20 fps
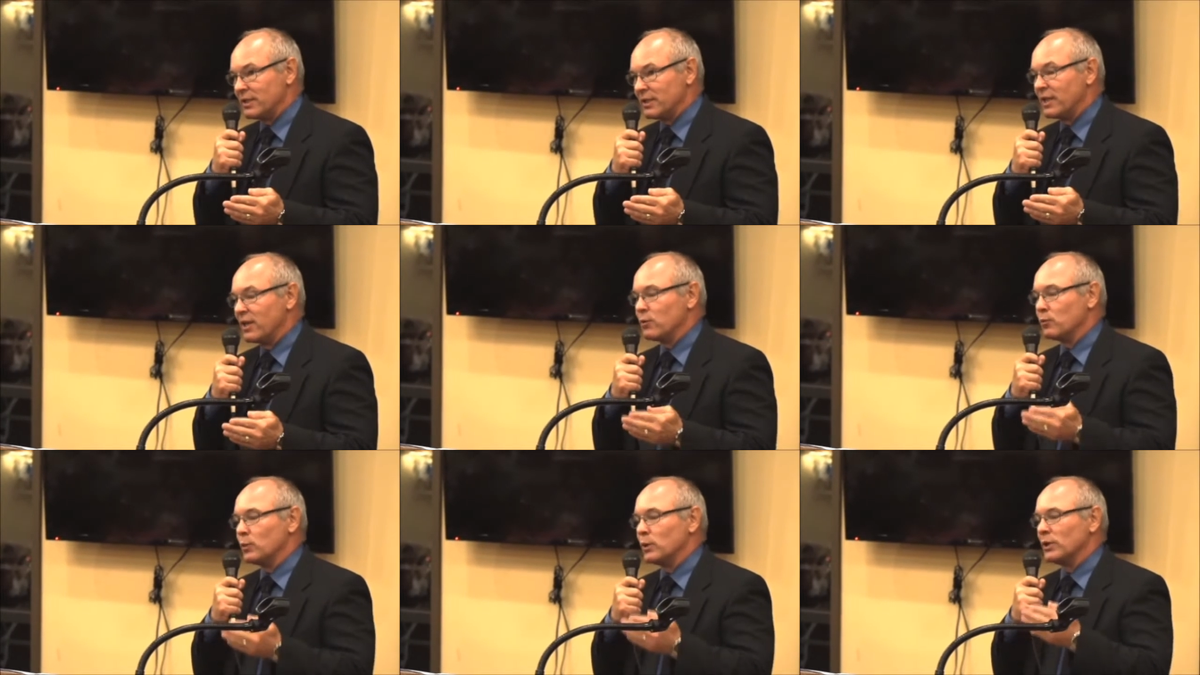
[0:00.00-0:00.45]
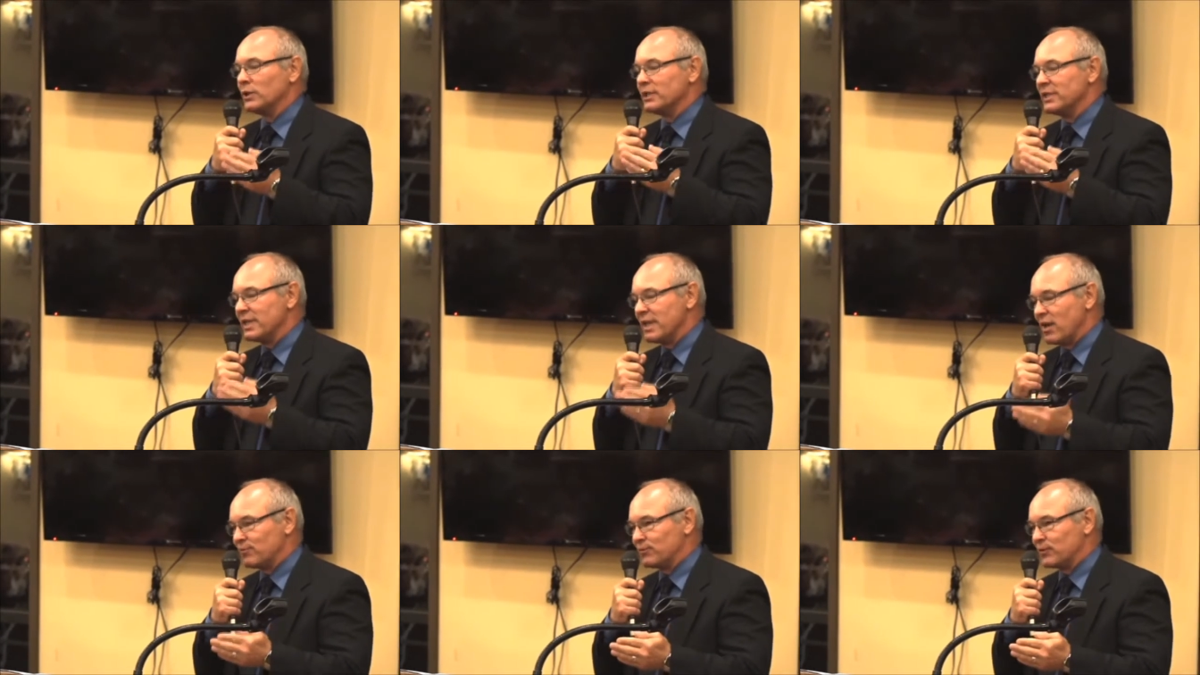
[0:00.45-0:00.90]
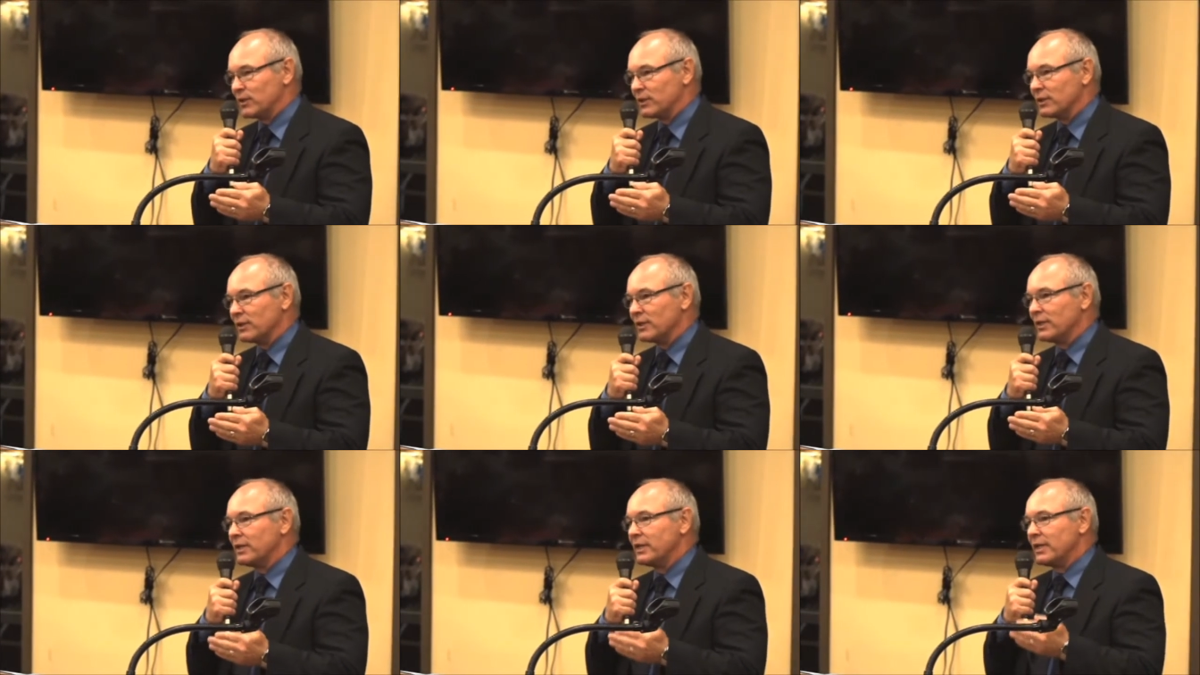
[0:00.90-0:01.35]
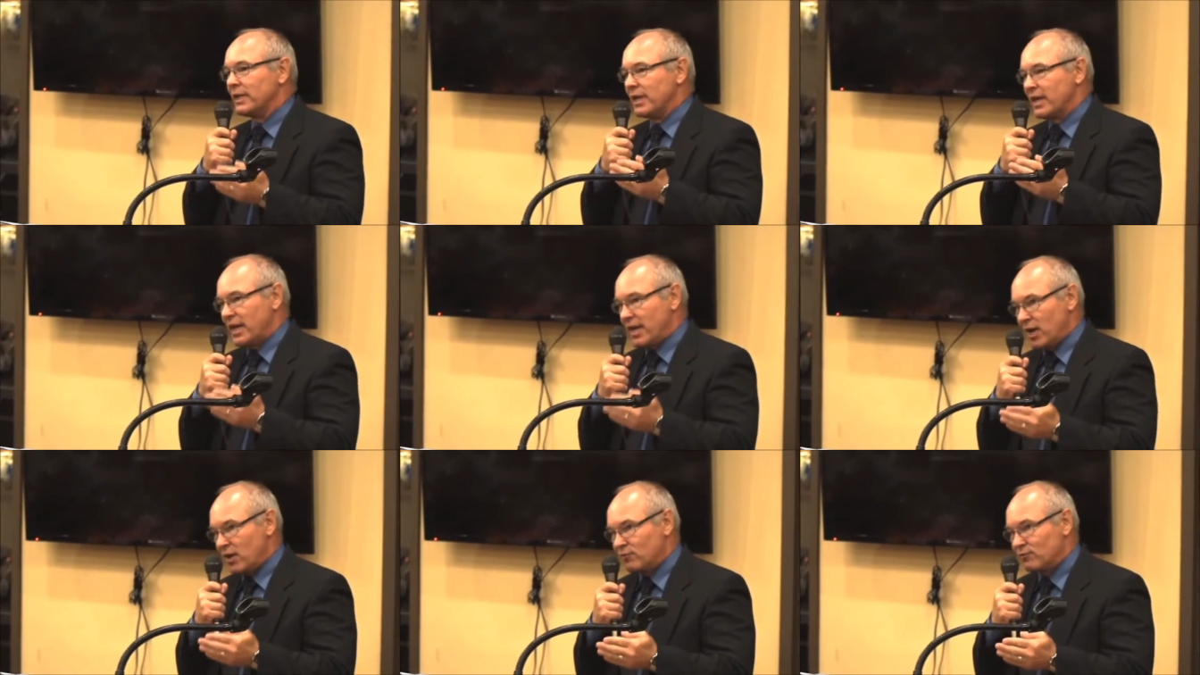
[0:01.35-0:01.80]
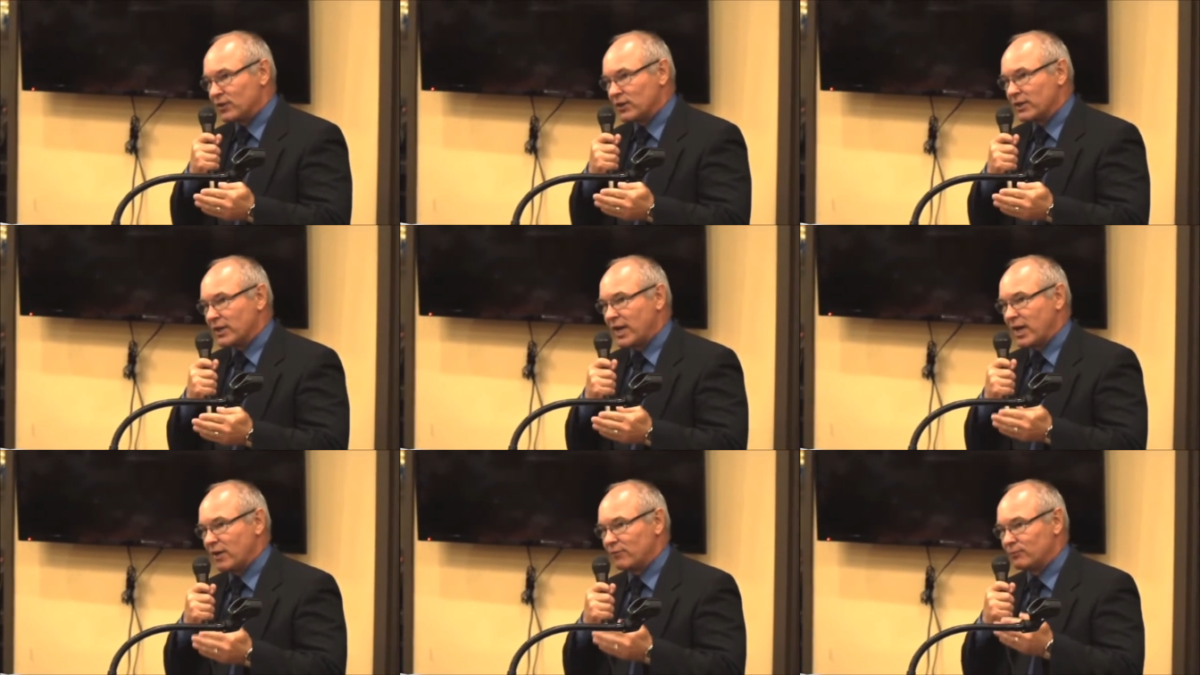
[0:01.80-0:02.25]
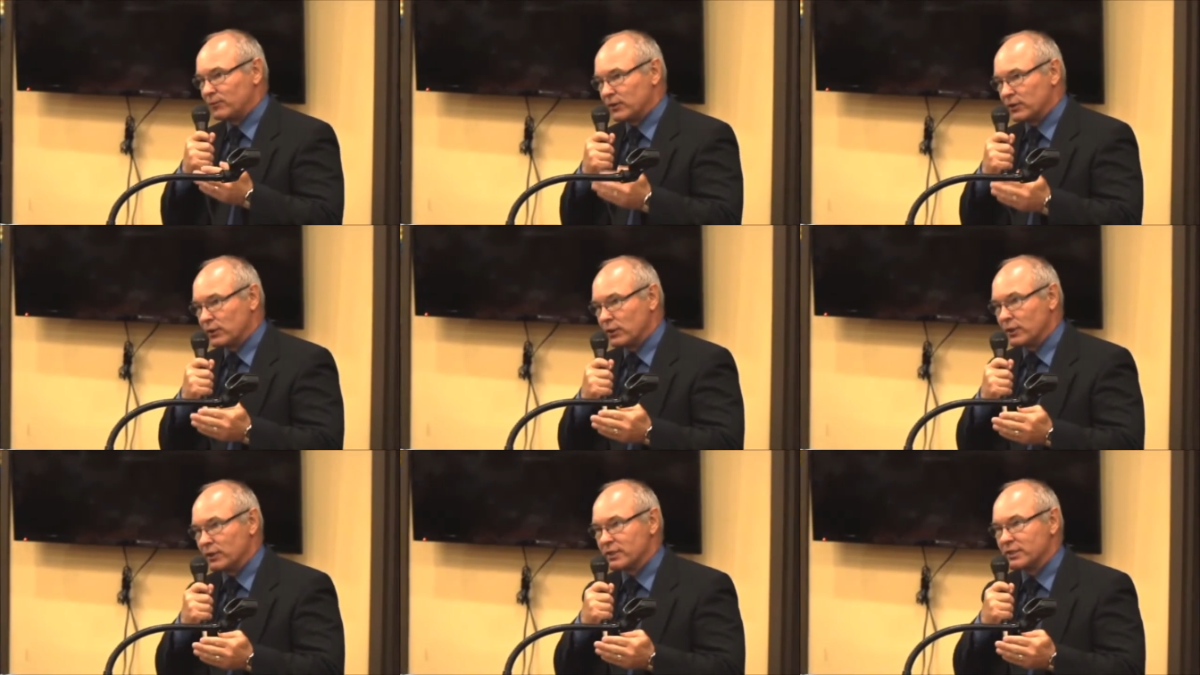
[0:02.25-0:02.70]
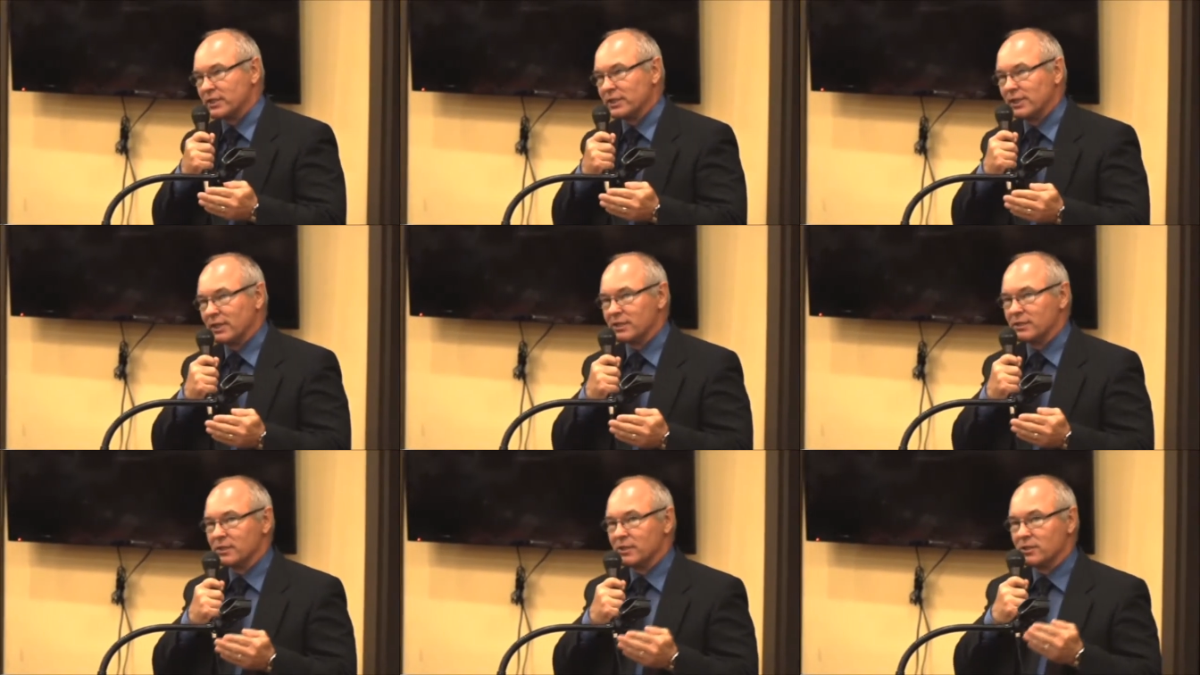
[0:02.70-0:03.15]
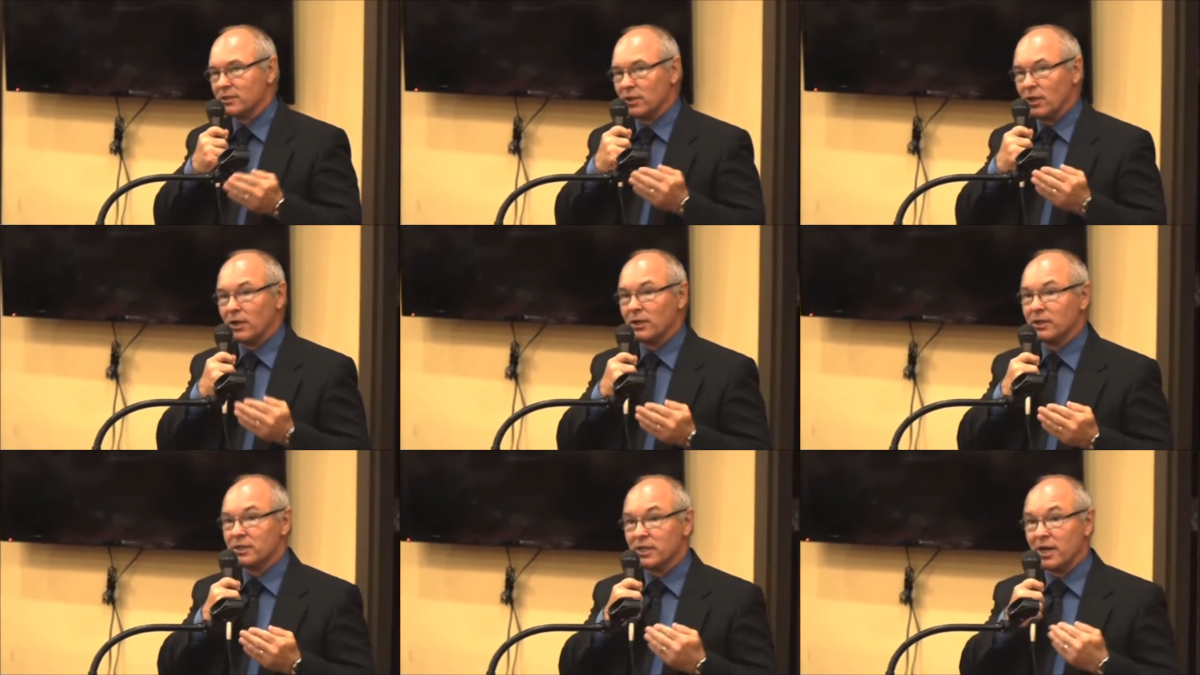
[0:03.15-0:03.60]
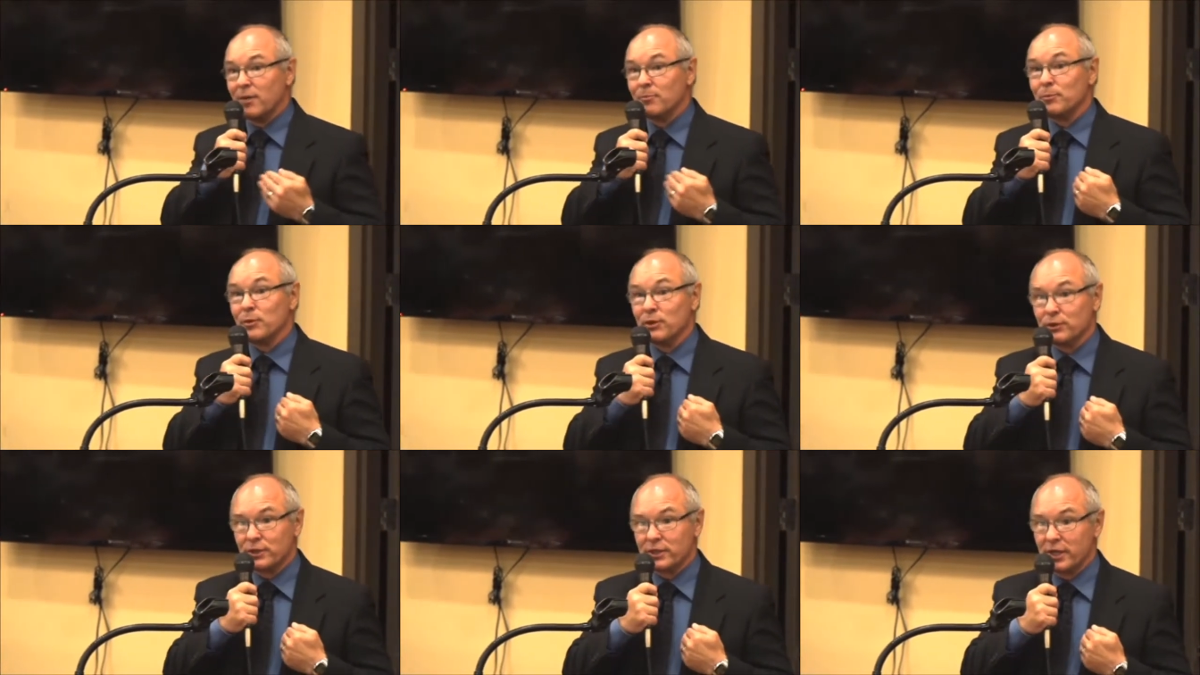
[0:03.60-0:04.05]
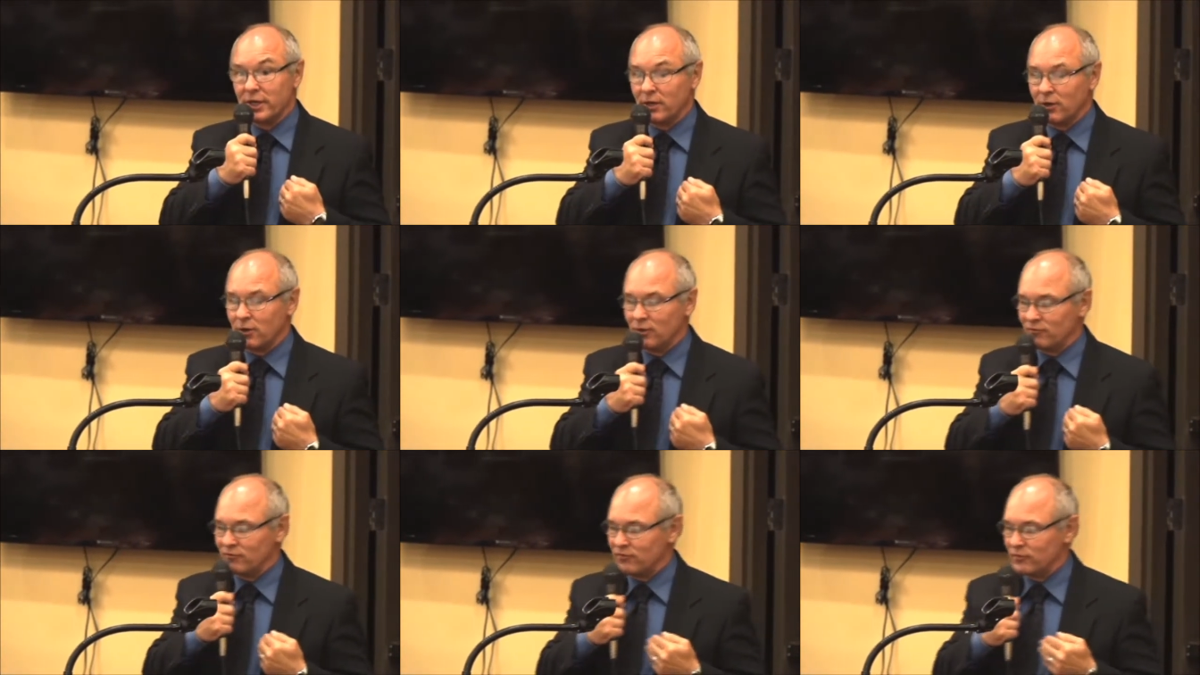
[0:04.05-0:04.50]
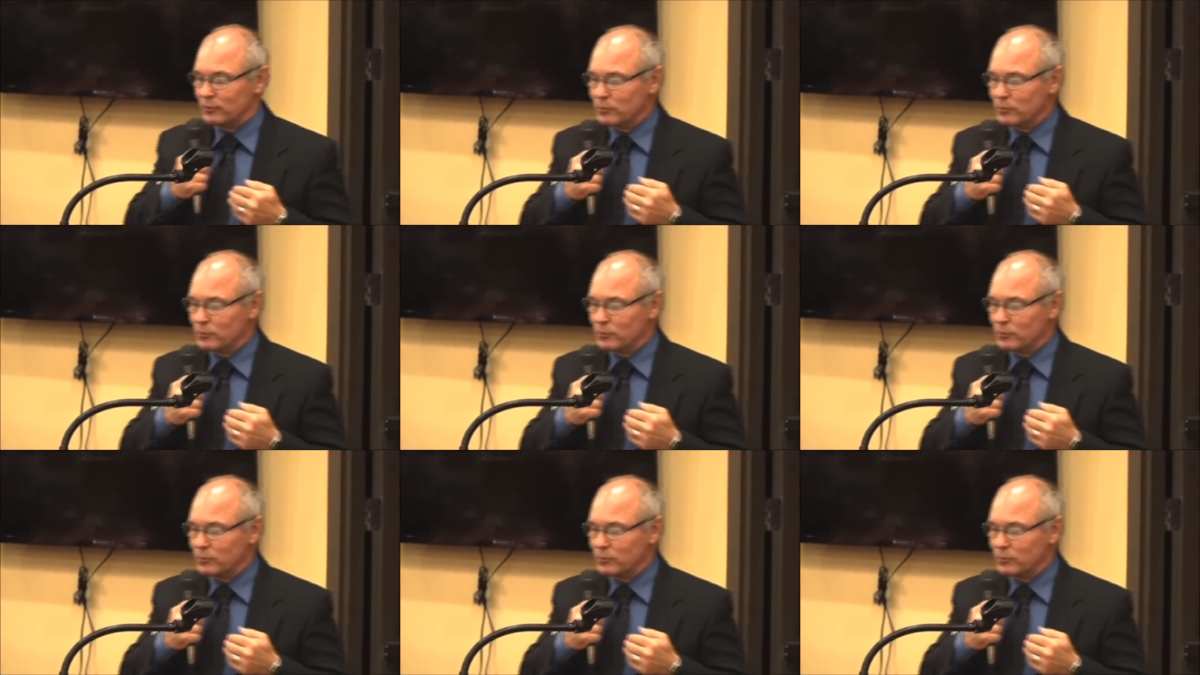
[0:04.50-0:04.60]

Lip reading: They will never, ever have their hooks in us as long as I'm your sheriff.